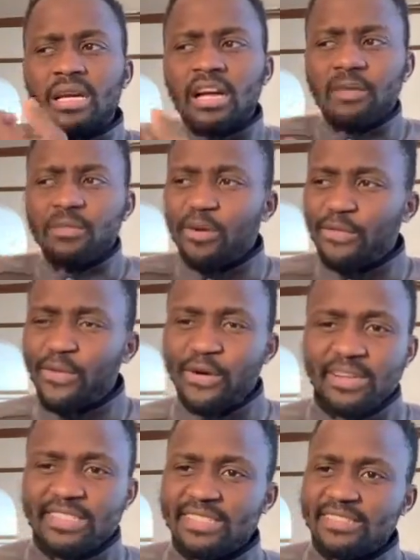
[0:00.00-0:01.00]
I mean, of
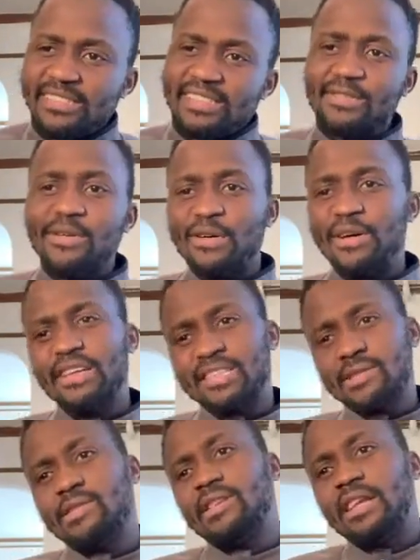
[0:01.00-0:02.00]
course, they don't call
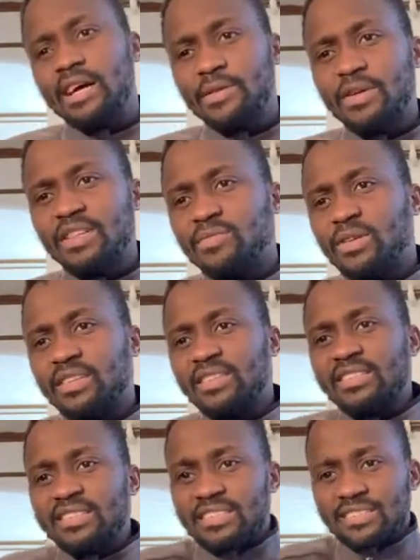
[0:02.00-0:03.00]
SQL a language, but
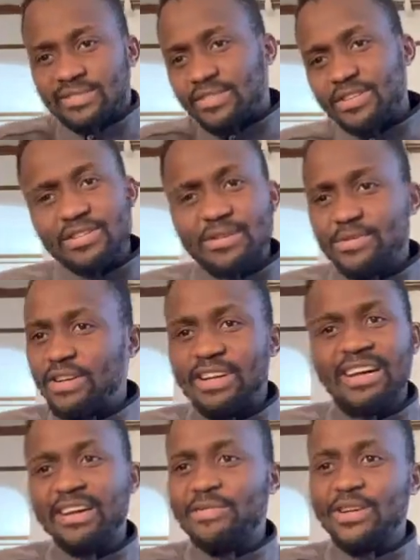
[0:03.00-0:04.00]
it's structured query
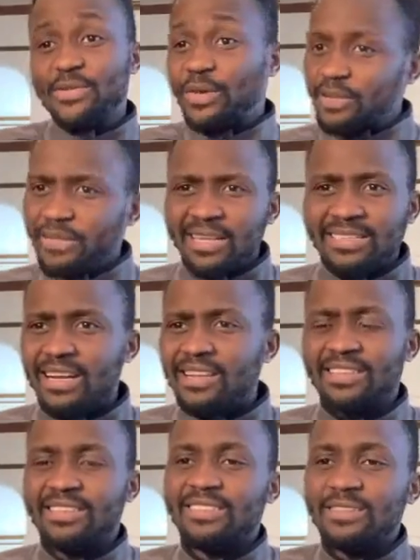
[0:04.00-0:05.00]
language, whatever that is.